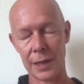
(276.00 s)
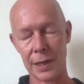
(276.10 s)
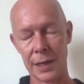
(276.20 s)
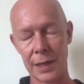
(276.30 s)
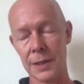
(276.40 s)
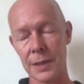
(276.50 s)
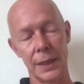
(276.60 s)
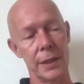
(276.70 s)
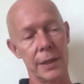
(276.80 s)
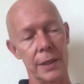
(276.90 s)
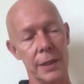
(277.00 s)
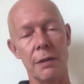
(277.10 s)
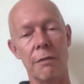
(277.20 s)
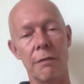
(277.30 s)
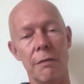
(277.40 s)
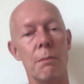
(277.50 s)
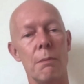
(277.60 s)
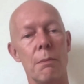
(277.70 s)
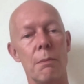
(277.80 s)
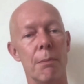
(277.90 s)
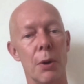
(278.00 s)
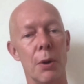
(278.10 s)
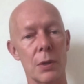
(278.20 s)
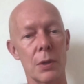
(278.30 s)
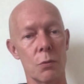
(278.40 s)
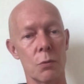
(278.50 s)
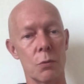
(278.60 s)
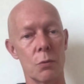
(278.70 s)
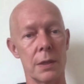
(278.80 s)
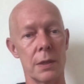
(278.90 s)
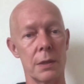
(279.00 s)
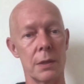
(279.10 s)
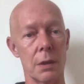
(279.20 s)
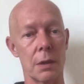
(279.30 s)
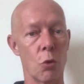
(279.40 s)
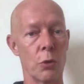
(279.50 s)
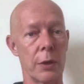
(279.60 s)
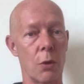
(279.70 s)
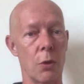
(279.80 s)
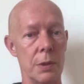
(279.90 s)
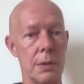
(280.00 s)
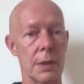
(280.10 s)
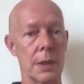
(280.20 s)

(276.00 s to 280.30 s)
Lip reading: These are generally very big boxes with a door that opens,